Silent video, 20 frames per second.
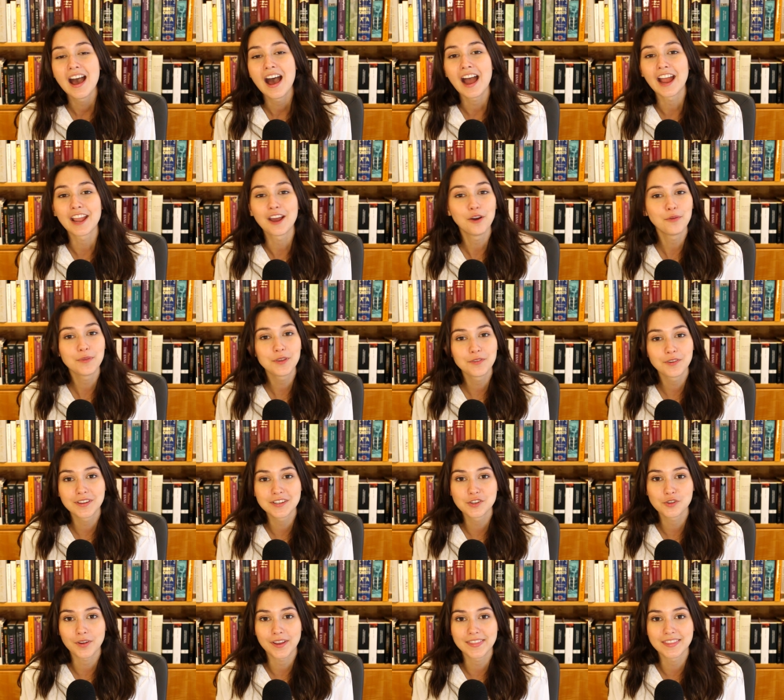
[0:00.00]
I hope you
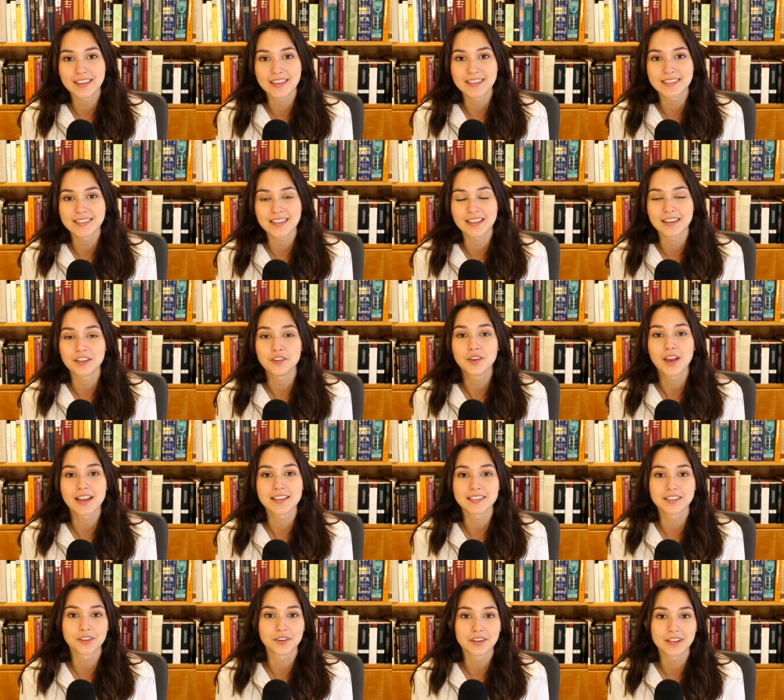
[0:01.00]
enjoyed this and you
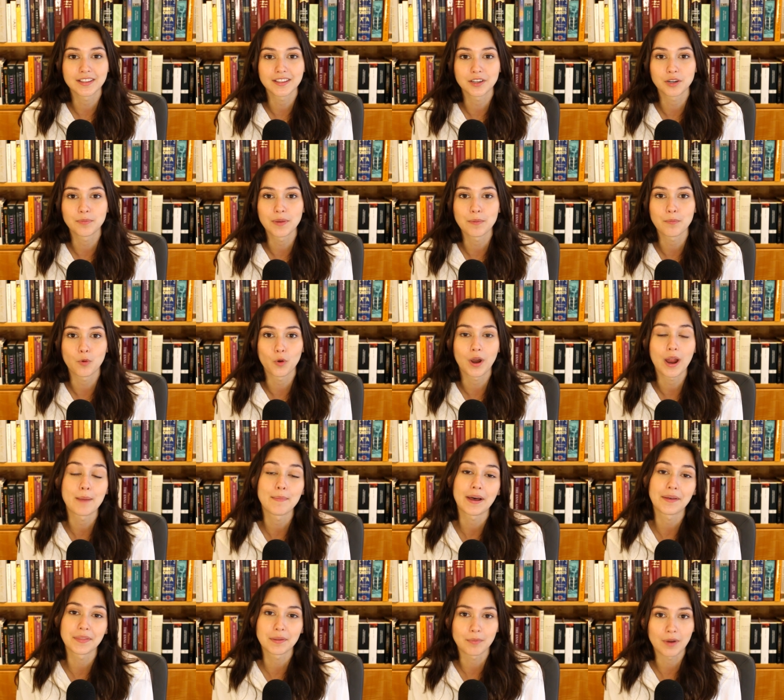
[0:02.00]
guys learned a little bit more
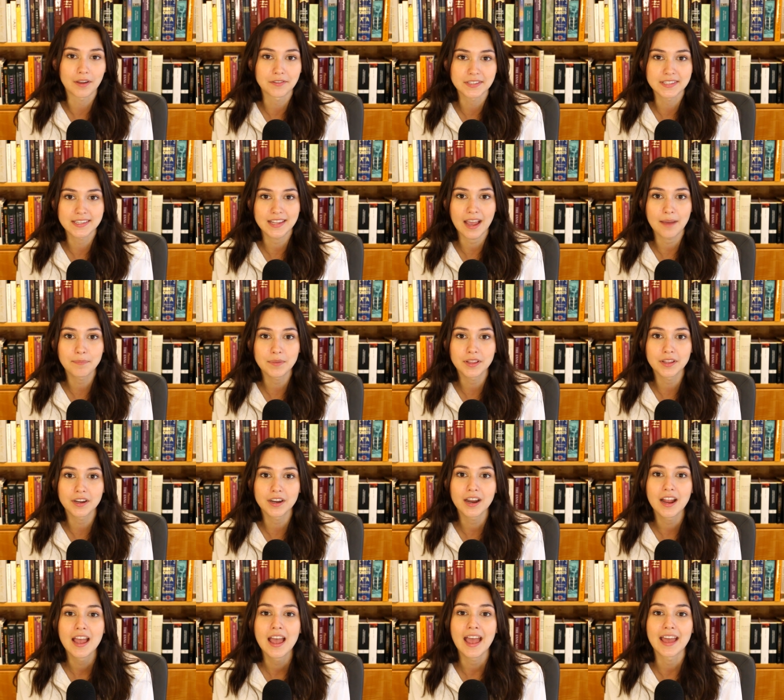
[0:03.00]
about the Brown
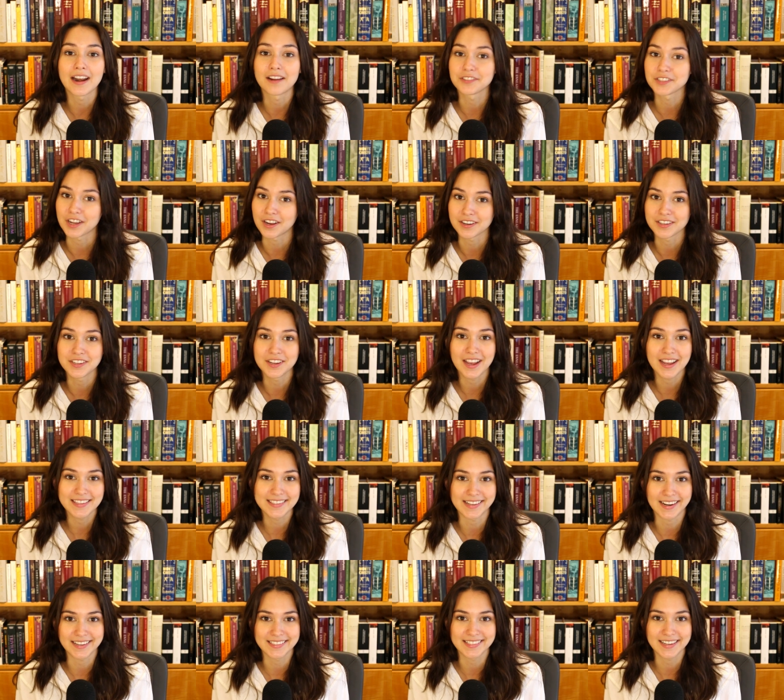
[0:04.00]
Scapular, and I'll talk to you guys
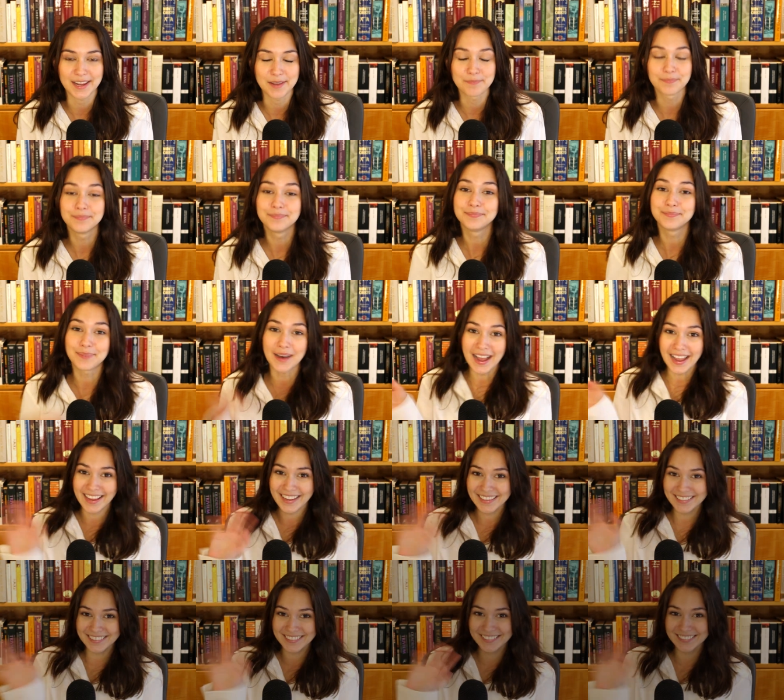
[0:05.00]
next time. Bye!